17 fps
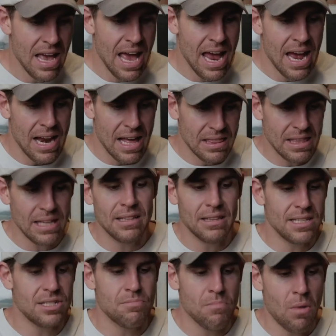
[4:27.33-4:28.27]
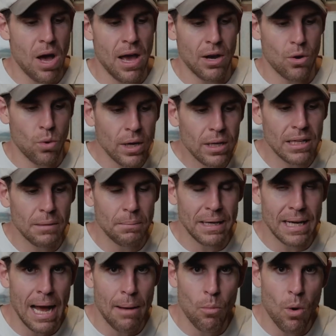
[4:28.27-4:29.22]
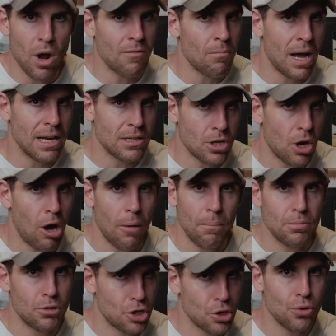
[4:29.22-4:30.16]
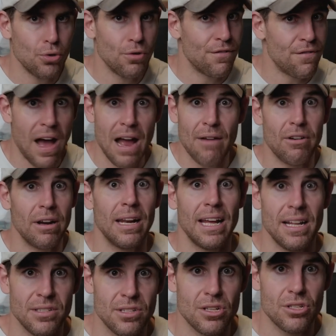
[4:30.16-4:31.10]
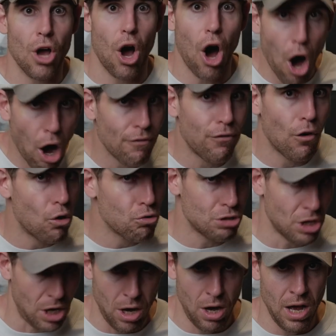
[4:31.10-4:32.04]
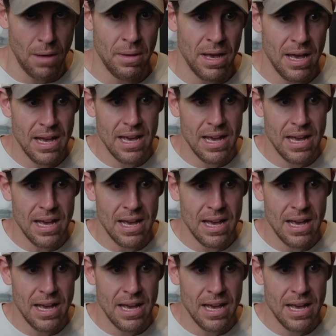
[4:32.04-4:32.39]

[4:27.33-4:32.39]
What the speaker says: And I think this might quickly become one of my top 2 favorite lenses of all time,